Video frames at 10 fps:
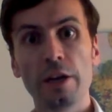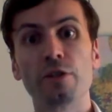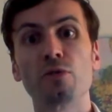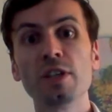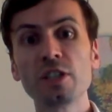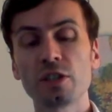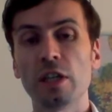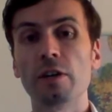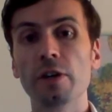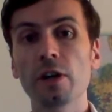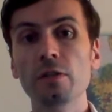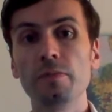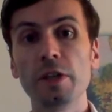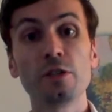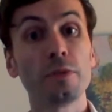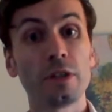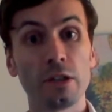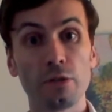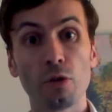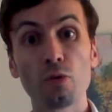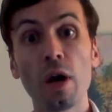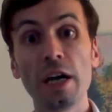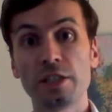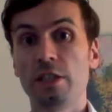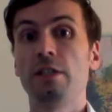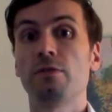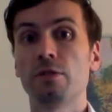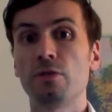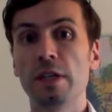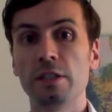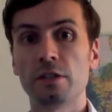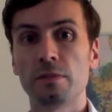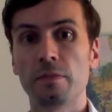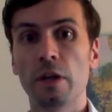the risk scenario is a material rise in interest rates.